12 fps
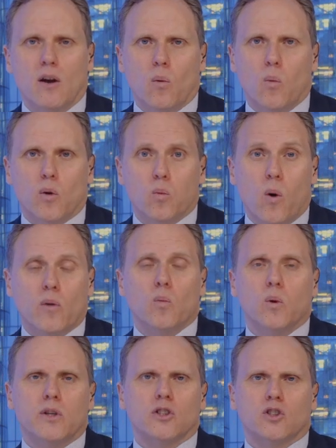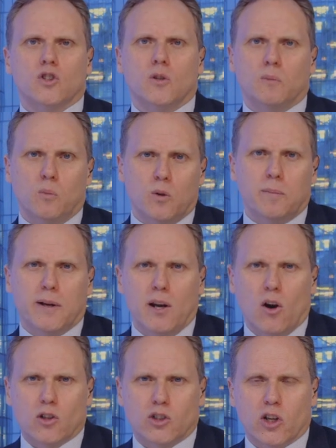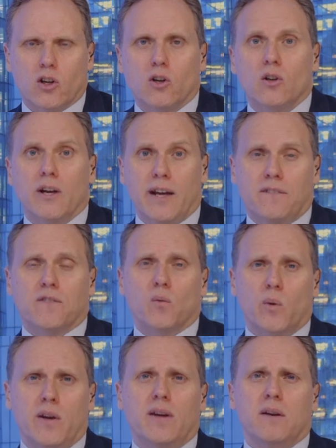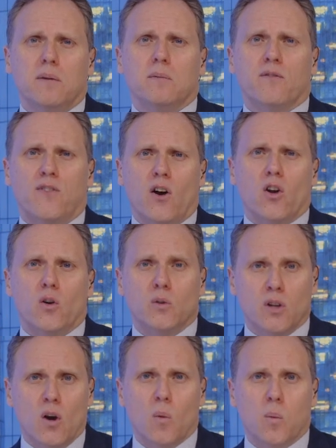what one would assume would be logical if we followed